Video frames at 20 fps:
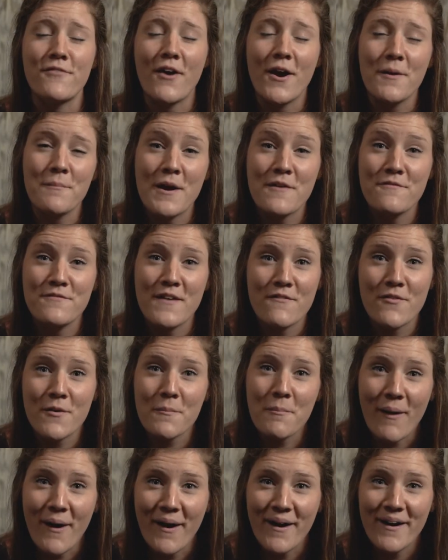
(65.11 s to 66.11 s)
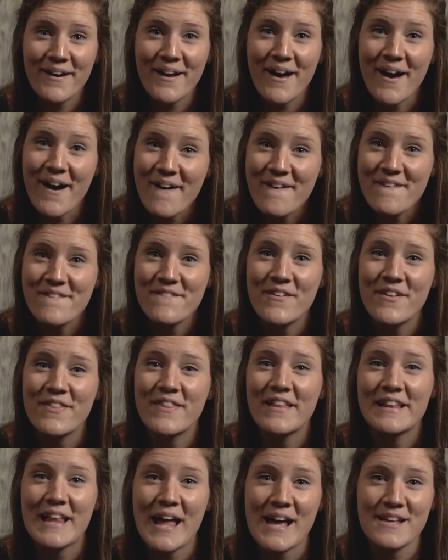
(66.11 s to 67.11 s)
far my favorite part of
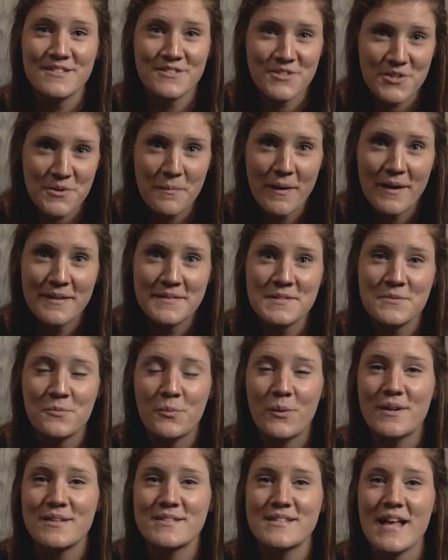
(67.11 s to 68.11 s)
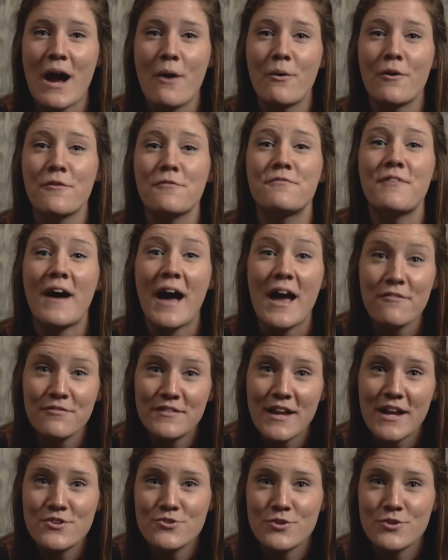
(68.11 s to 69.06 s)
the last 2 months was our 5-day